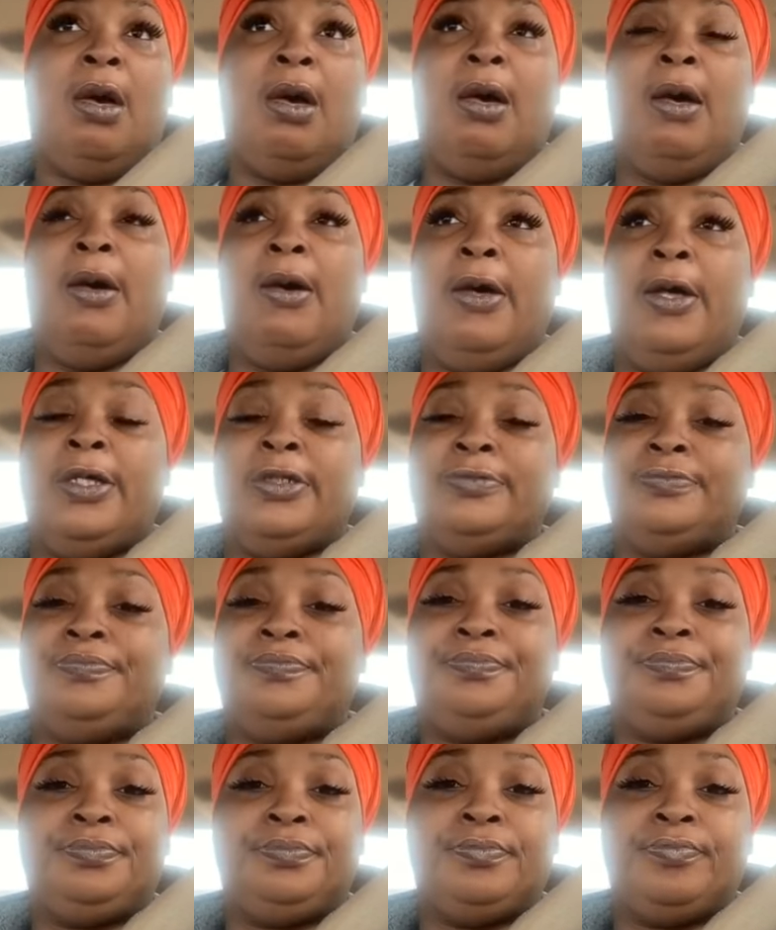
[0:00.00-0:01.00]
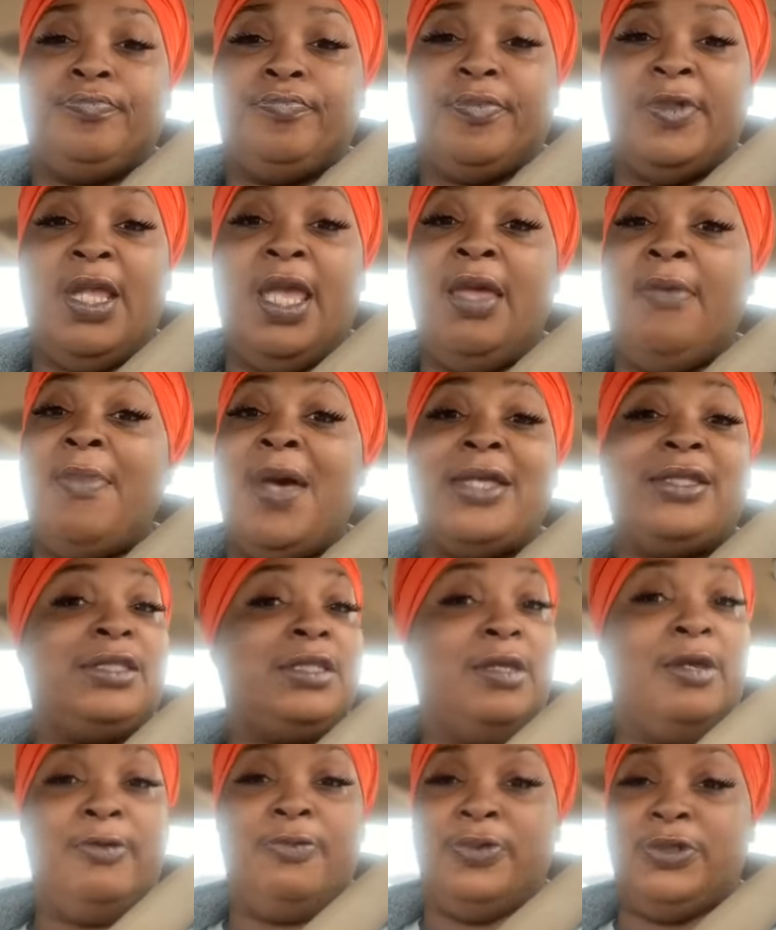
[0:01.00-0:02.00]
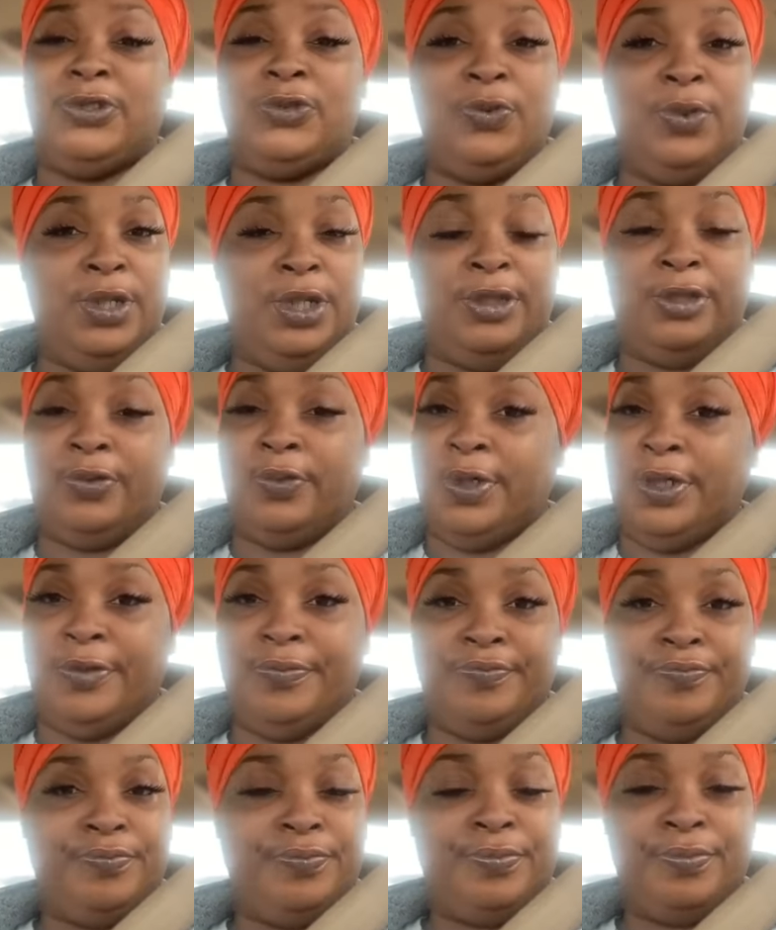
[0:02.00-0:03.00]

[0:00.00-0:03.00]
and my son was 23.